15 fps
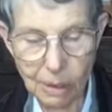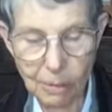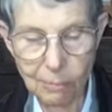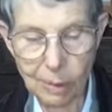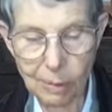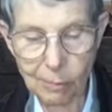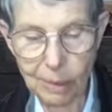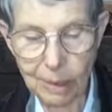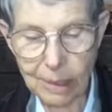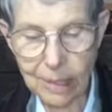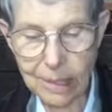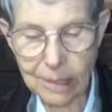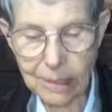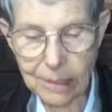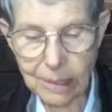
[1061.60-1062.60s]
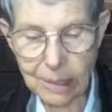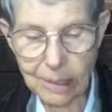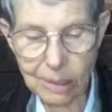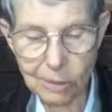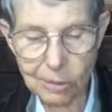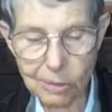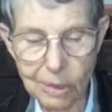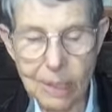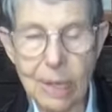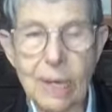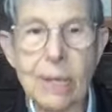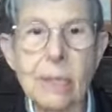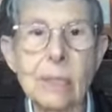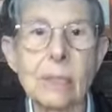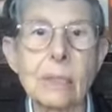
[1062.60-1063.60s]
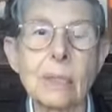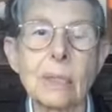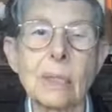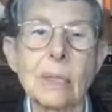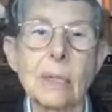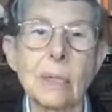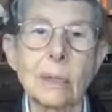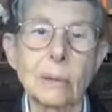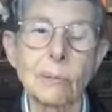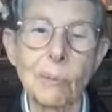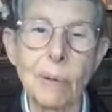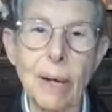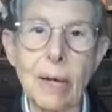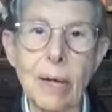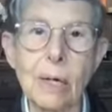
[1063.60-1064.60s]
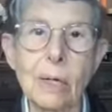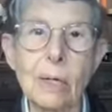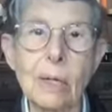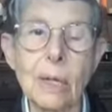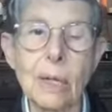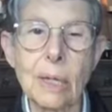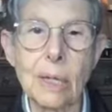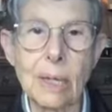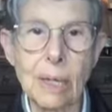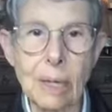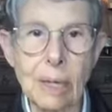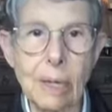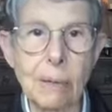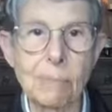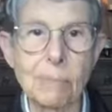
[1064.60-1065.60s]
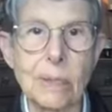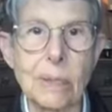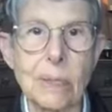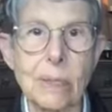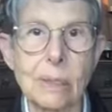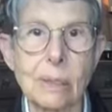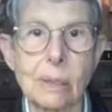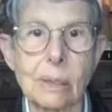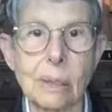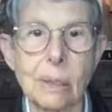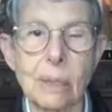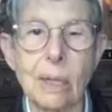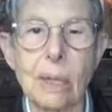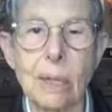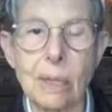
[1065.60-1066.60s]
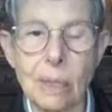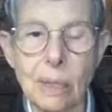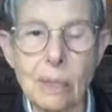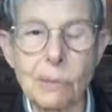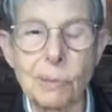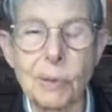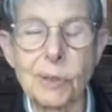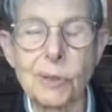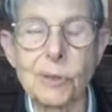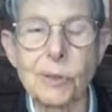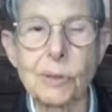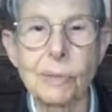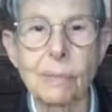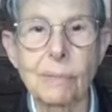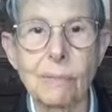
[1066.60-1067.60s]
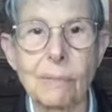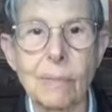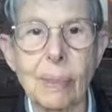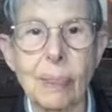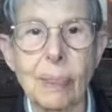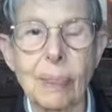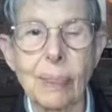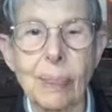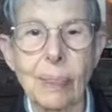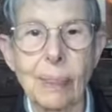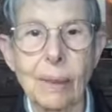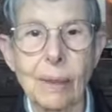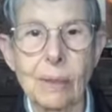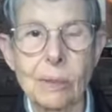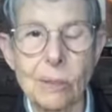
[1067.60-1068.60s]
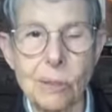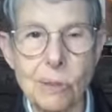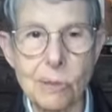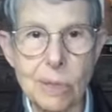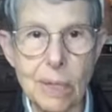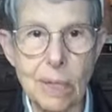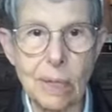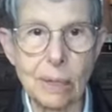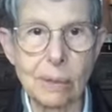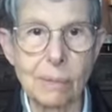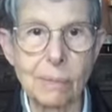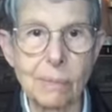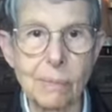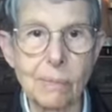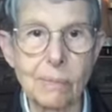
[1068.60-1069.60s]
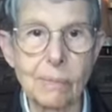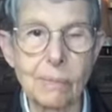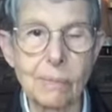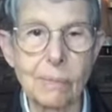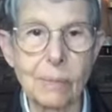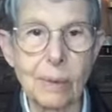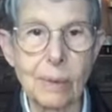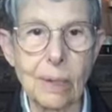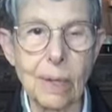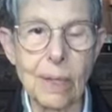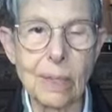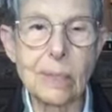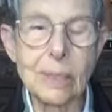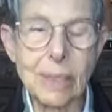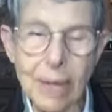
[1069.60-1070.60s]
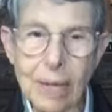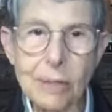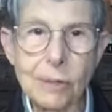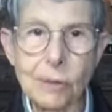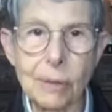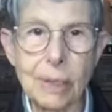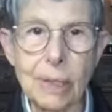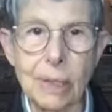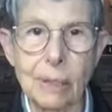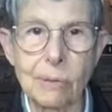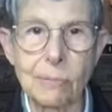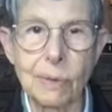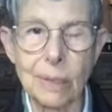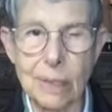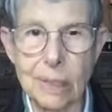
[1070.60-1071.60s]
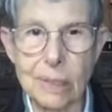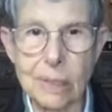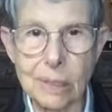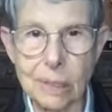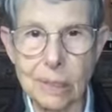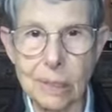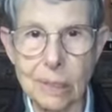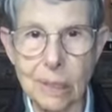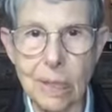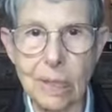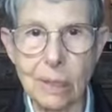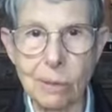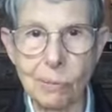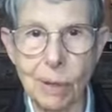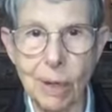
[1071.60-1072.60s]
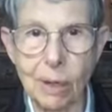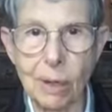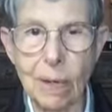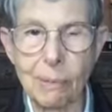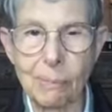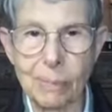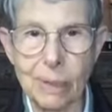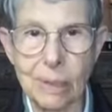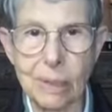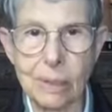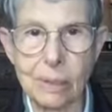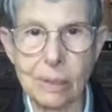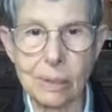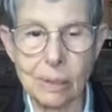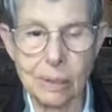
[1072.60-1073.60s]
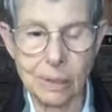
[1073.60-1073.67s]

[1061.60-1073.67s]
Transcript: but release into naked, aware emptiness. In other words, tune in, and it's naturally released into naked, aware emptiness.